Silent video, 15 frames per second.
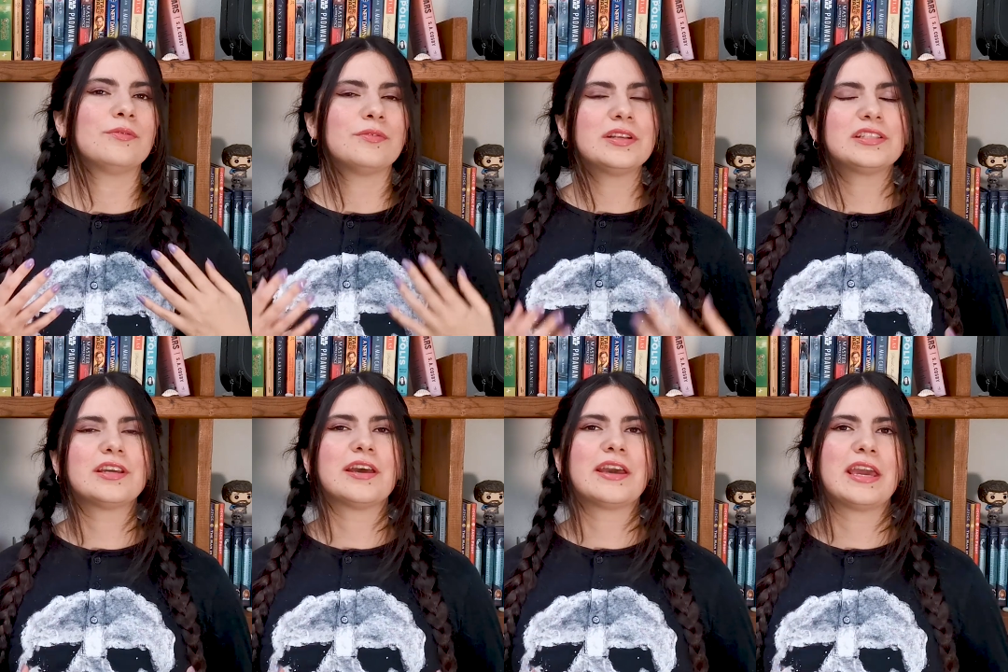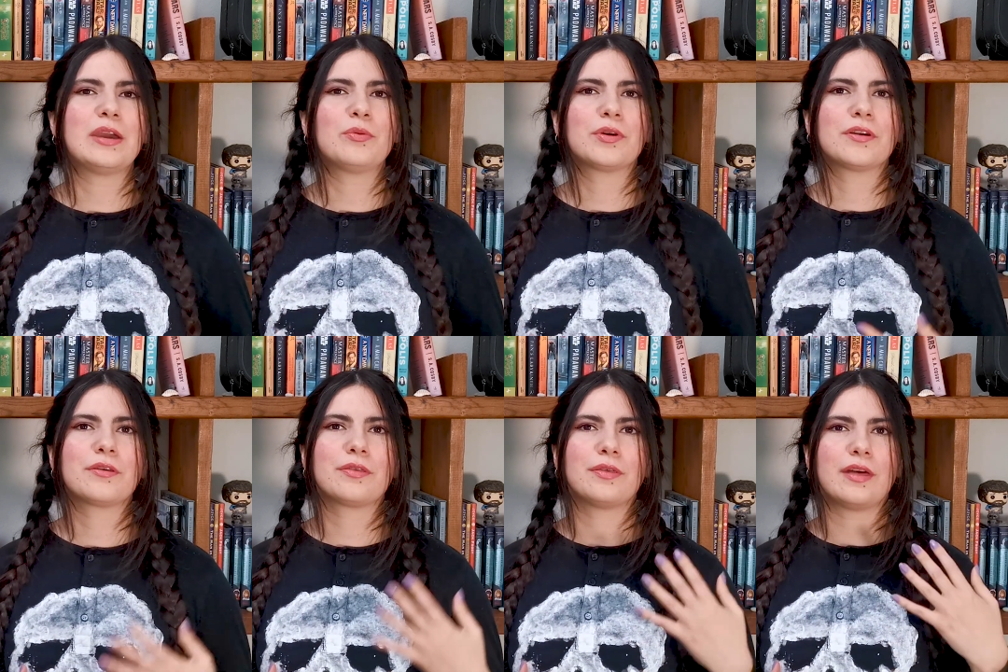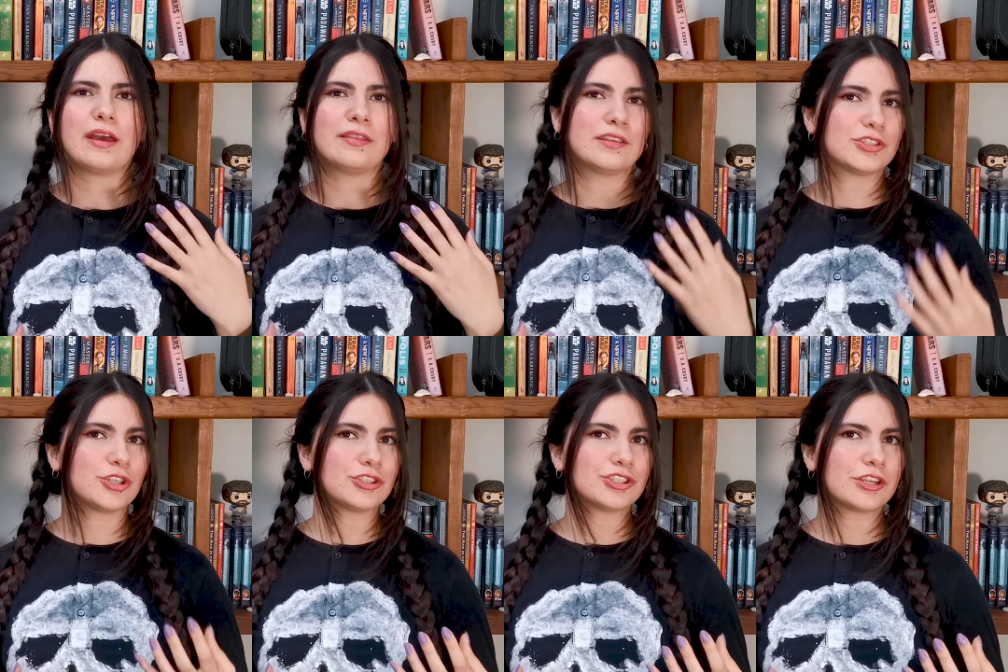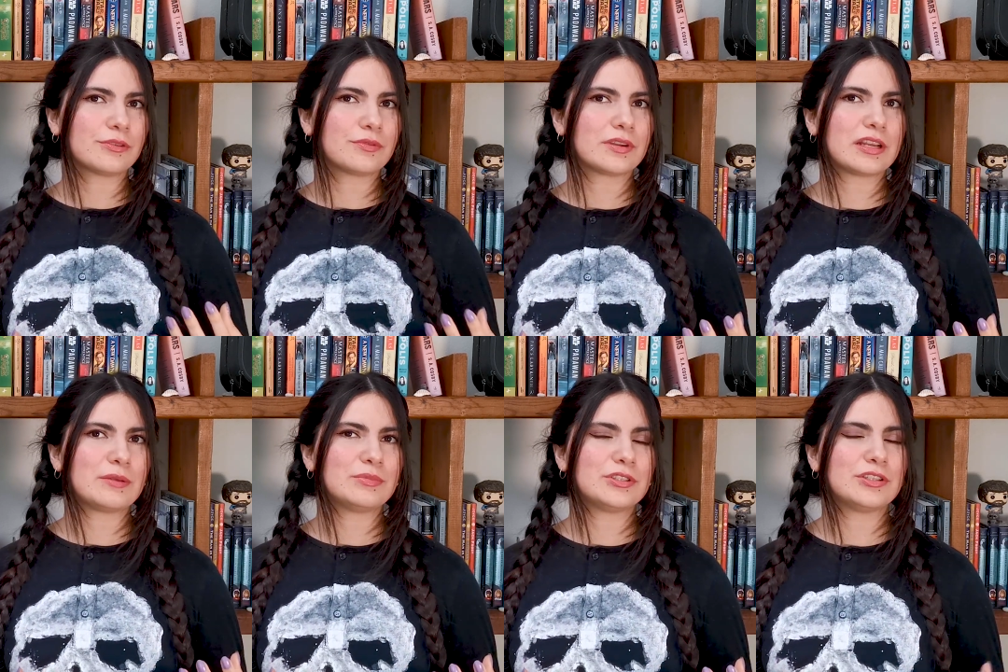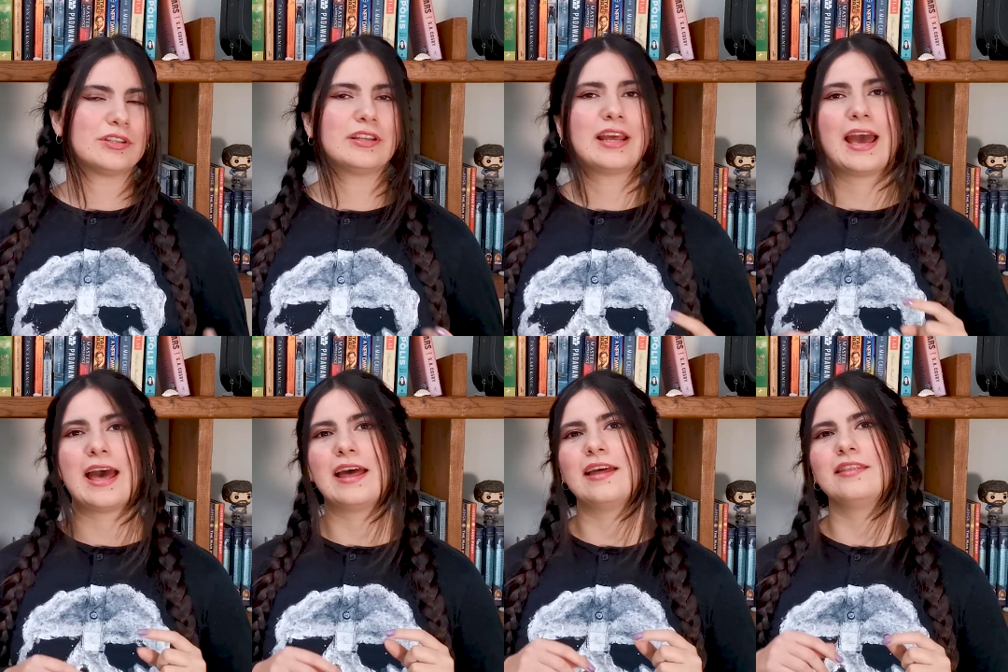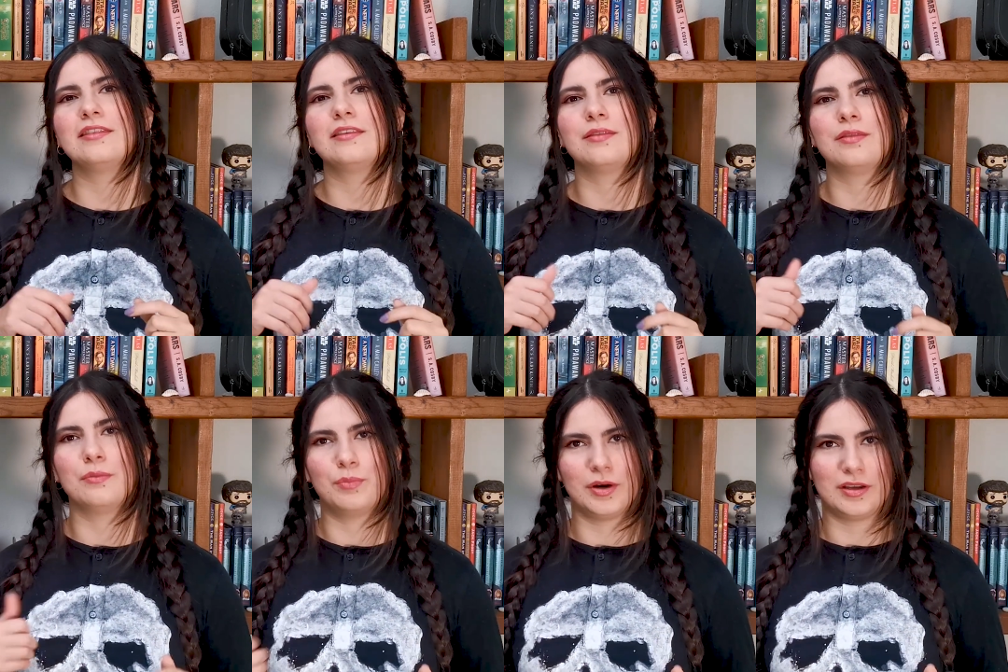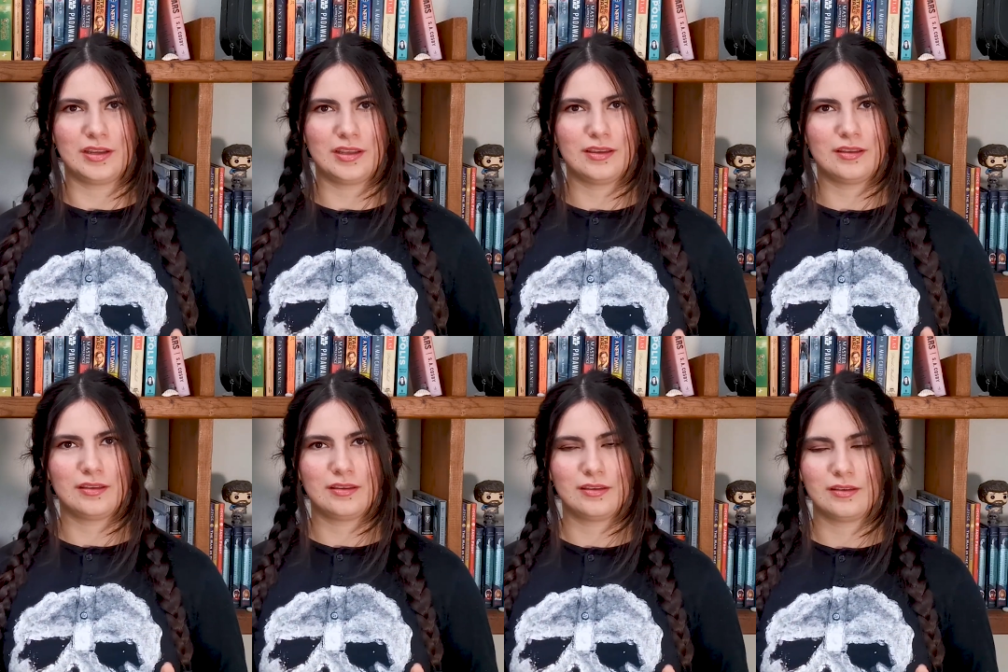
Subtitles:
Rita Hayworth and the Shawshank Redemption and the body.